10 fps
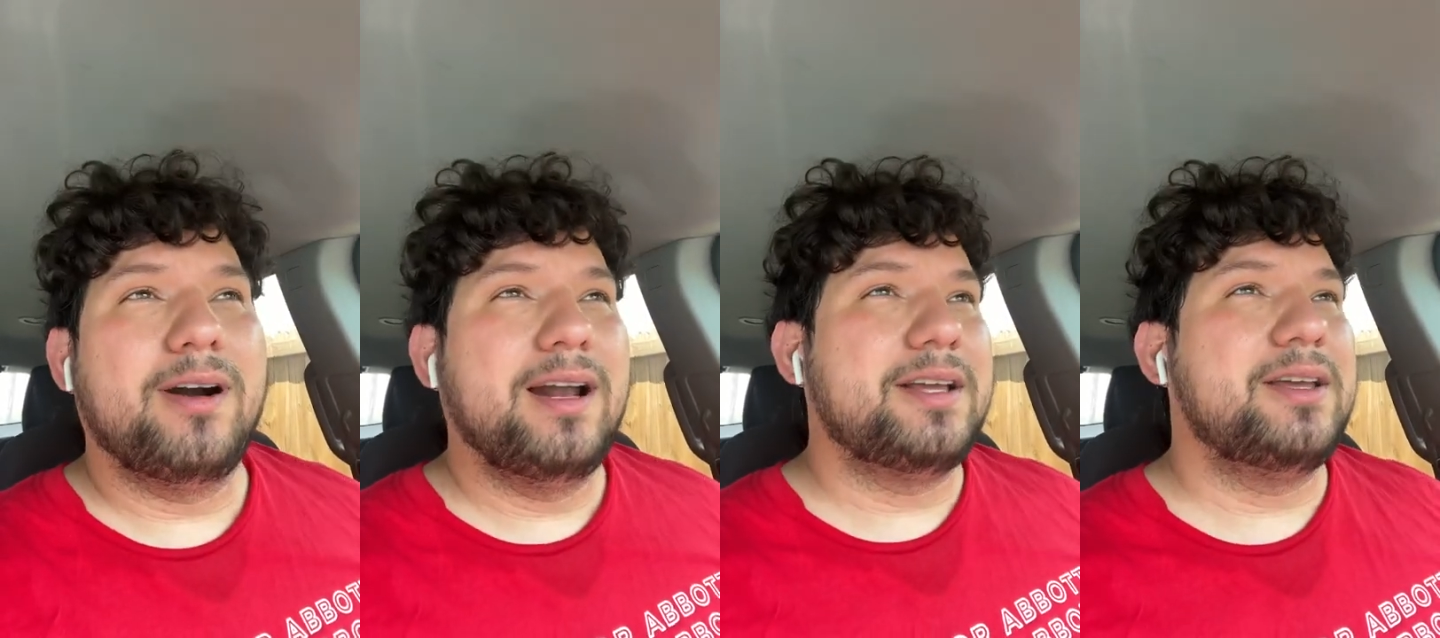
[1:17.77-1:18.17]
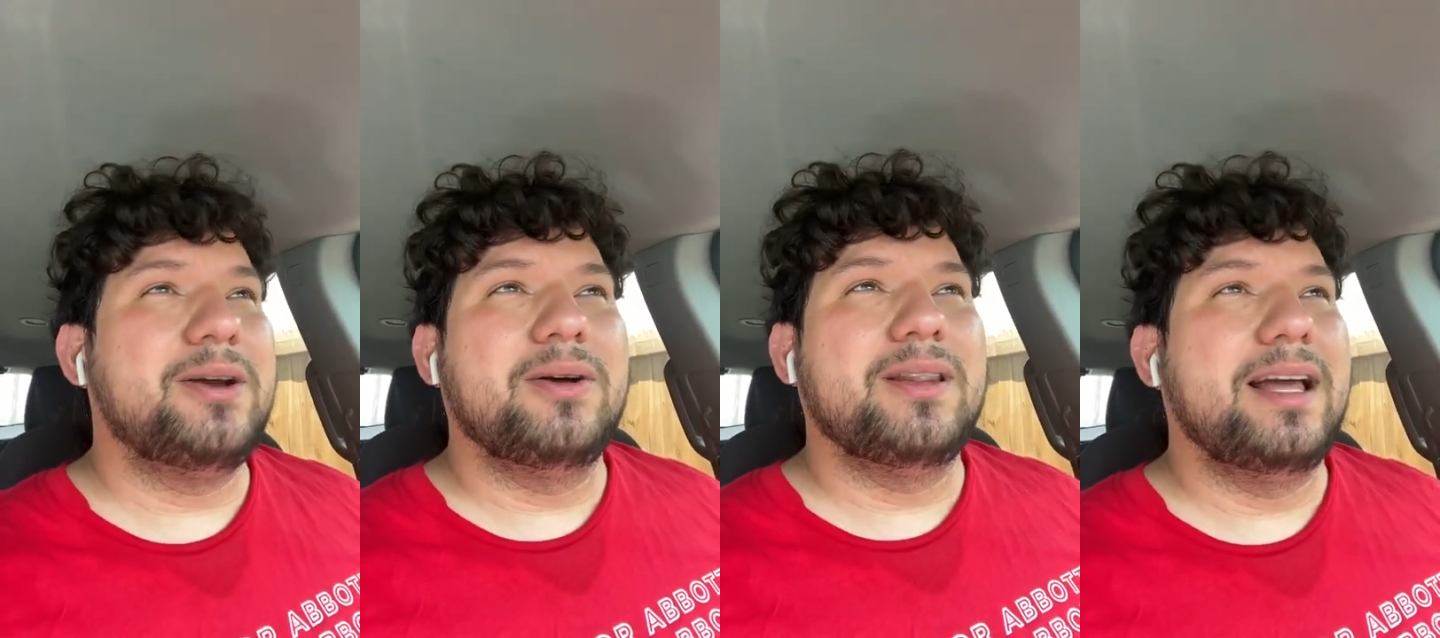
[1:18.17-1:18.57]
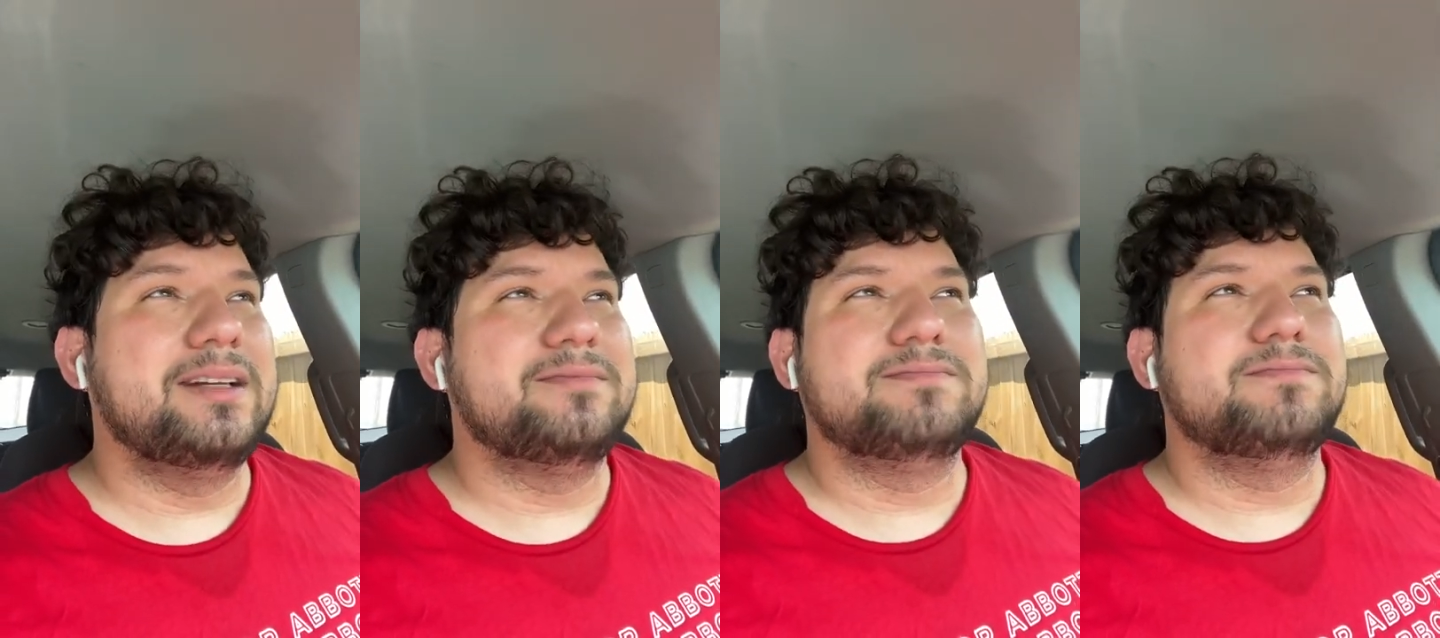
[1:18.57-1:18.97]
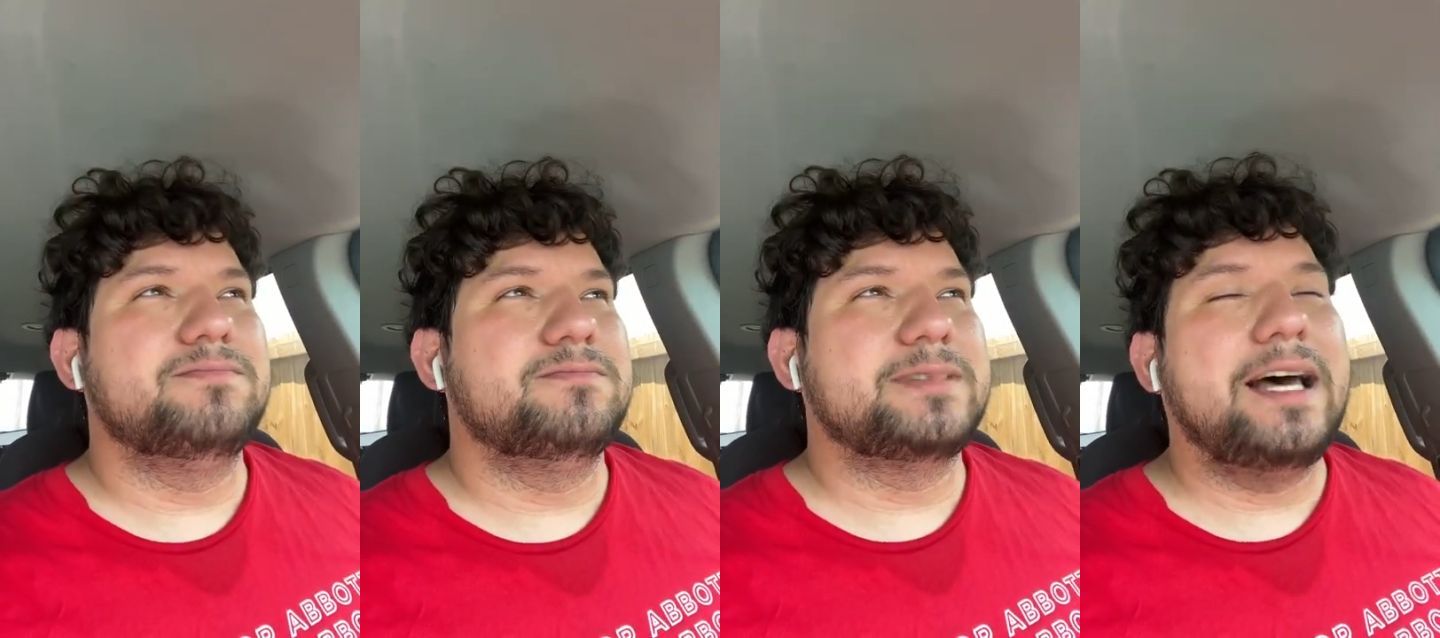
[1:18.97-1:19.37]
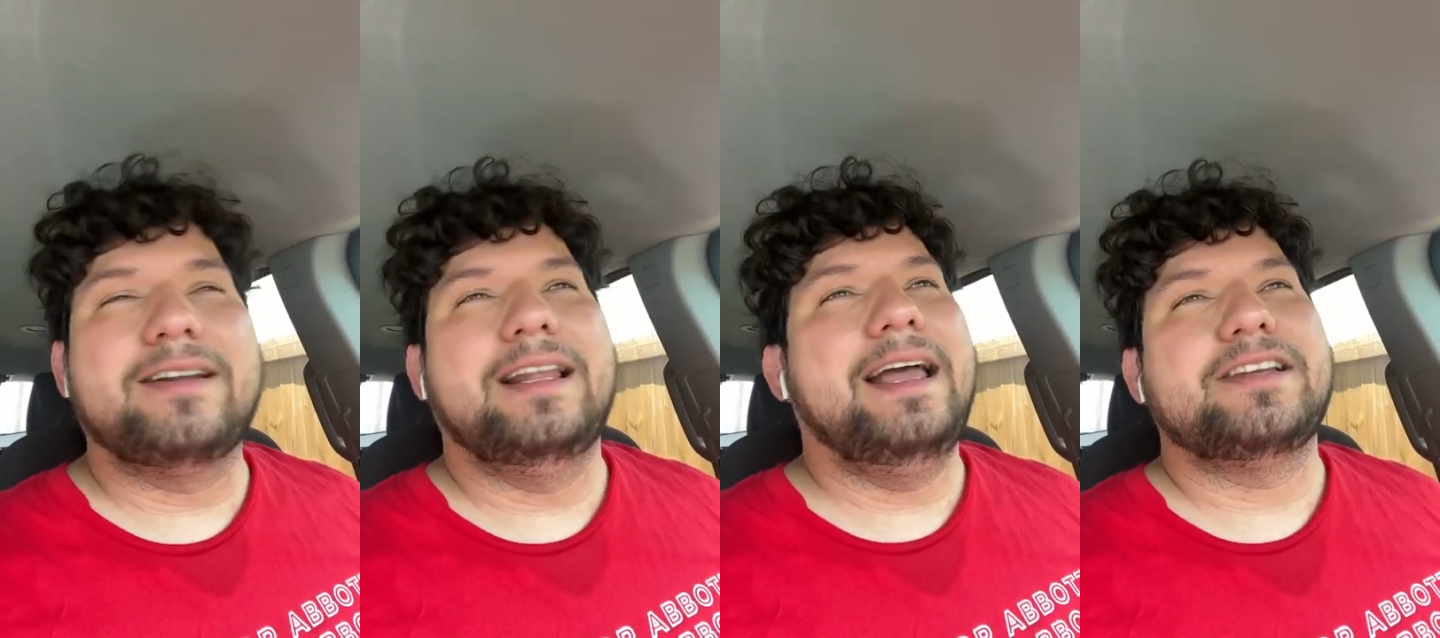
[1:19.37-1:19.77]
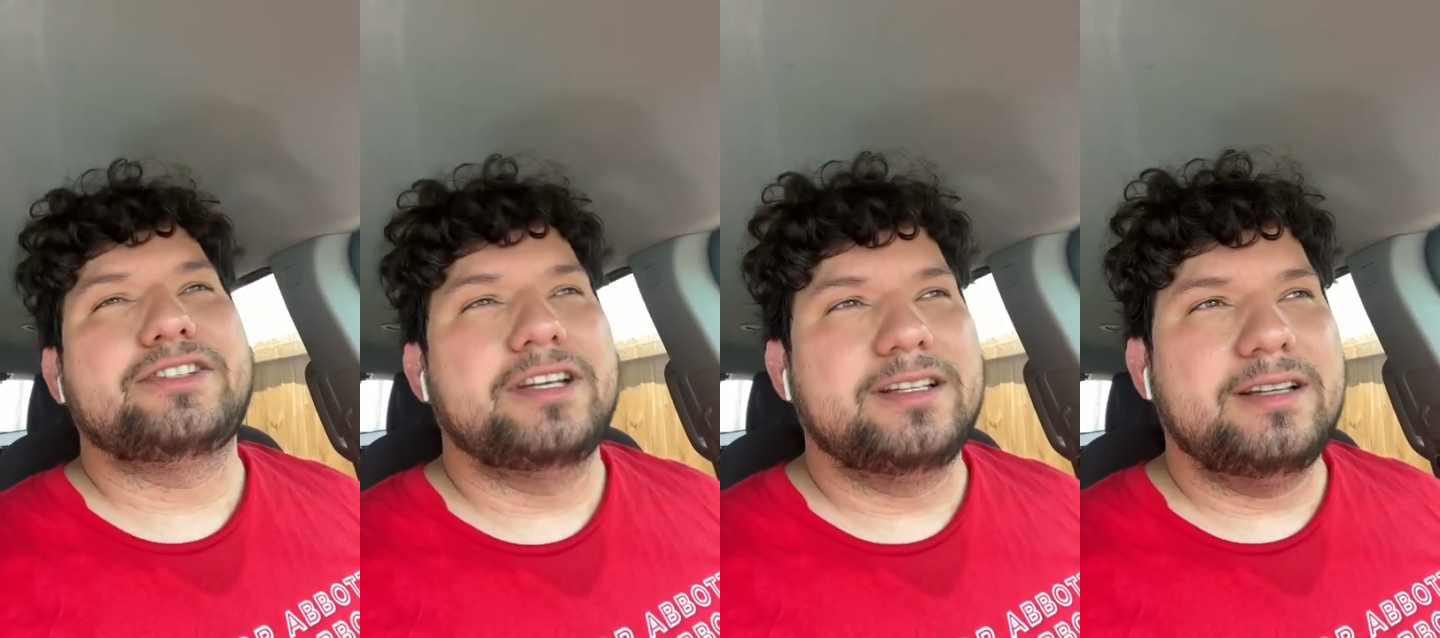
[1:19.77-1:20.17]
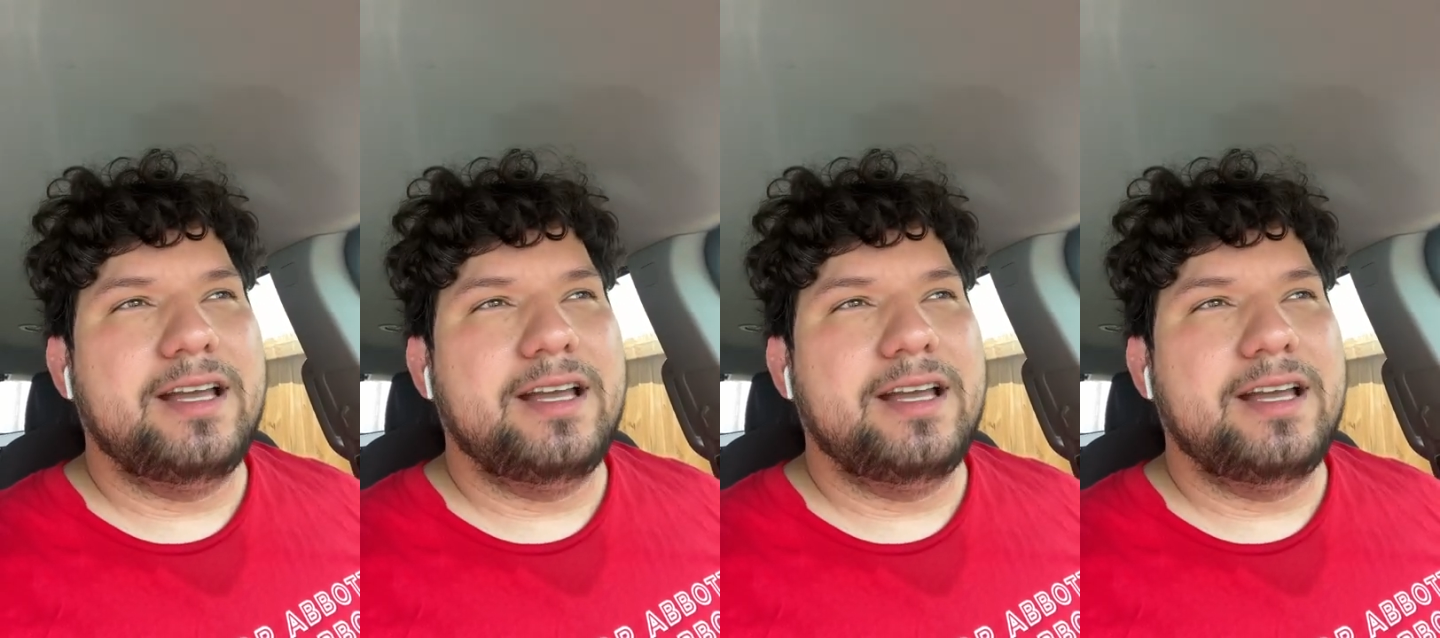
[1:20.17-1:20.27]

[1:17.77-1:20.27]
Like, you know, like, without a leg and shit.